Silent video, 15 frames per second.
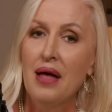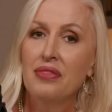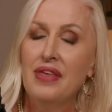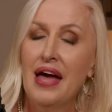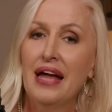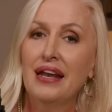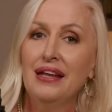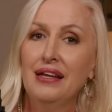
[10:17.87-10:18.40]

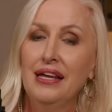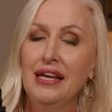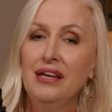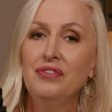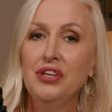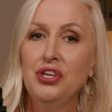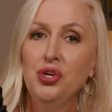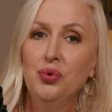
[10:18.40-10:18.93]
that
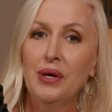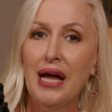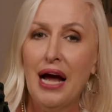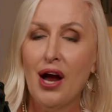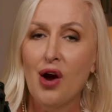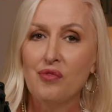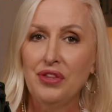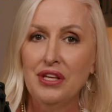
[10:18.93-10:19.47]
even you and
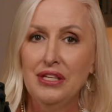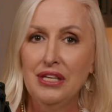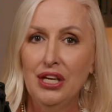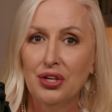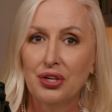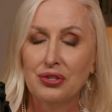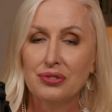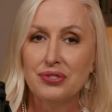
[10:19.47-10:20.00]
I over the
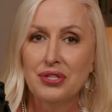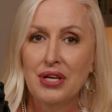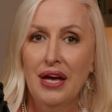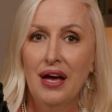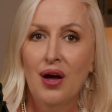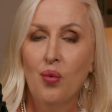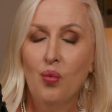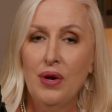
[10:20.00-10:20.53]
years,
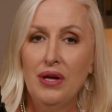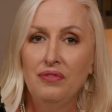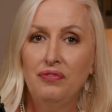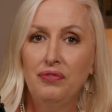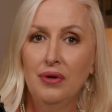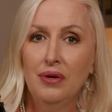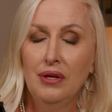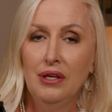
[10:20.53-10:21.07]

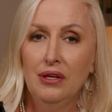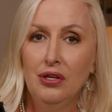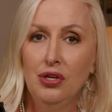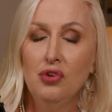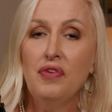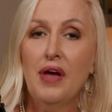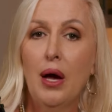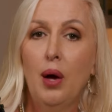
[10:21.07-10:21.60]

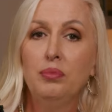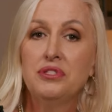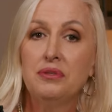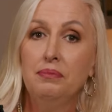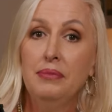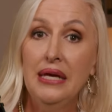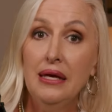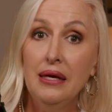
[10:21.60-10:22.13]
you've helped
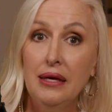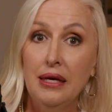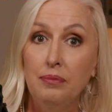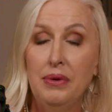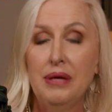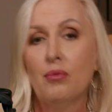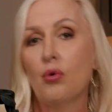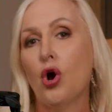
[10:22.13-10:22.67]
me
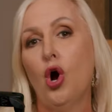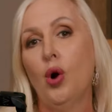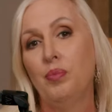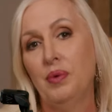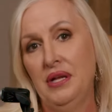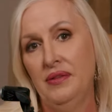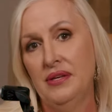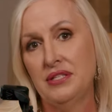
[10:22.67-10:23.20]
be more
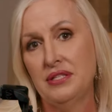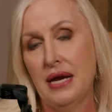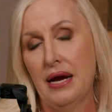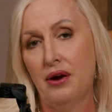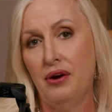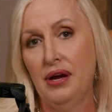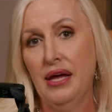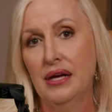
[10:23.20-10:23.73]
open in this
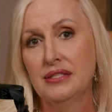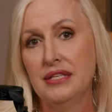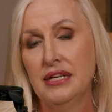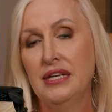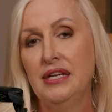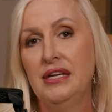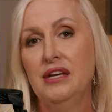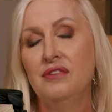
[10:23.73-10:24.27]
area to
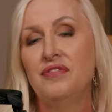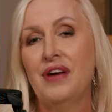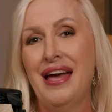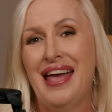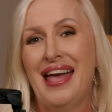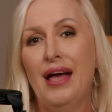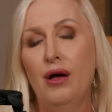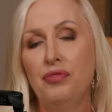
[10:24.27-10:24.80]
give
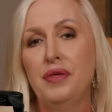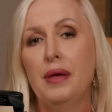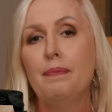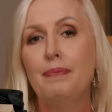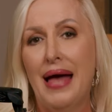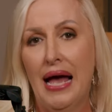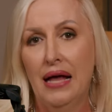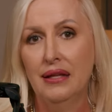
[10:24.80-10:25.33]
a healthy
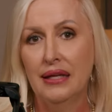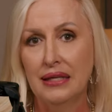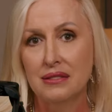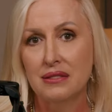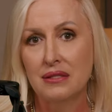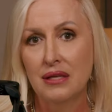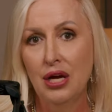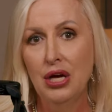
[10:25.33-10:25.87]

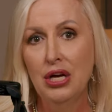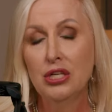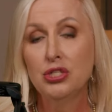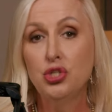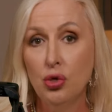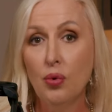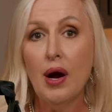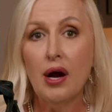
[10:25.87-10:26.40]
balance
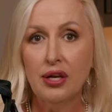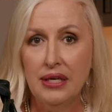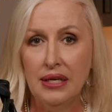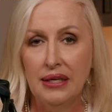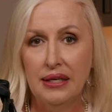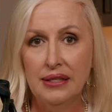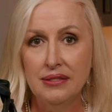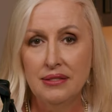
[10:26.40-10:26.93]
to our
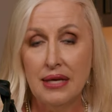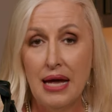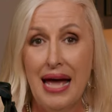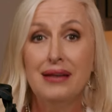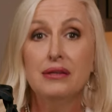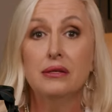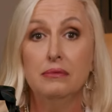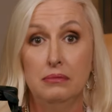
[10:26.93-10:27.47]
kids
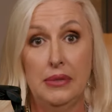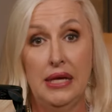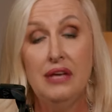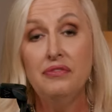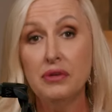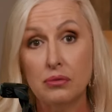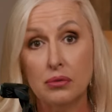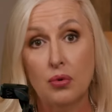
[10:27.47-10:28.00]
and
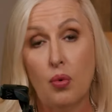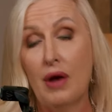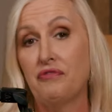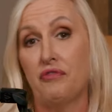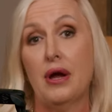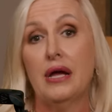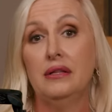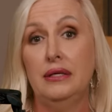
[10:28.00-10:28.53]
even, quite
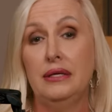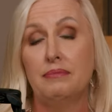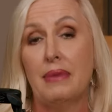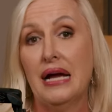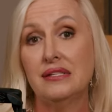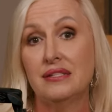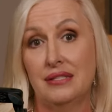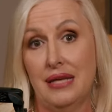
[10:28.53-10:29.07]
frankly,
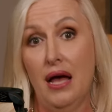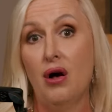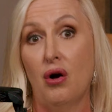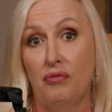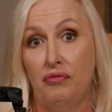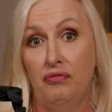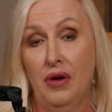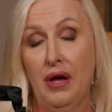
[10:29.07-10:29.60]

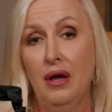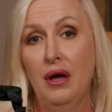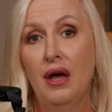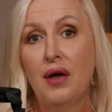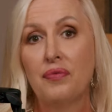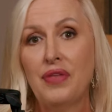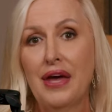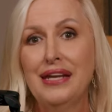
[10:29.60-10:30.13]
myself,
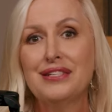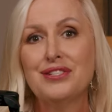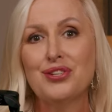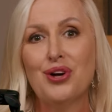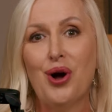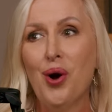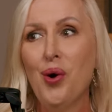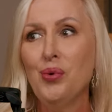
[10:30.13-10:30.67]
that it's
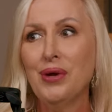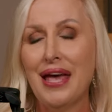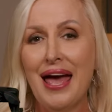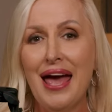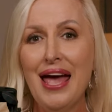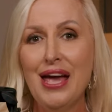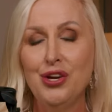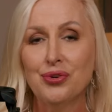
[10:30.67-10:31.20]

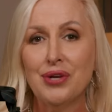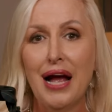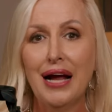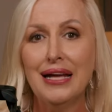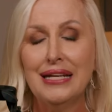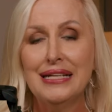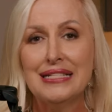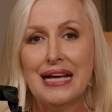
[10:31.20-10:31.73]
okay. You're not
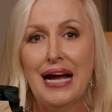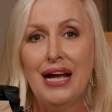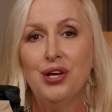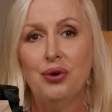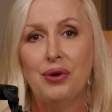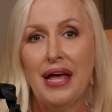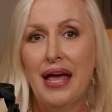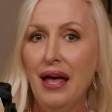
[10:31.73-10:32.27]
going to die and
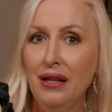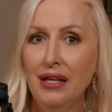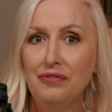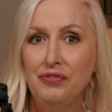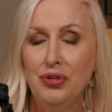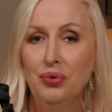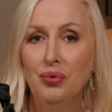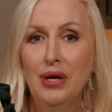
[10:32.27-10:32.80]
go to hell
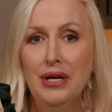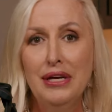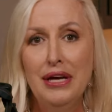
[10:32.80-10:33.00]
if you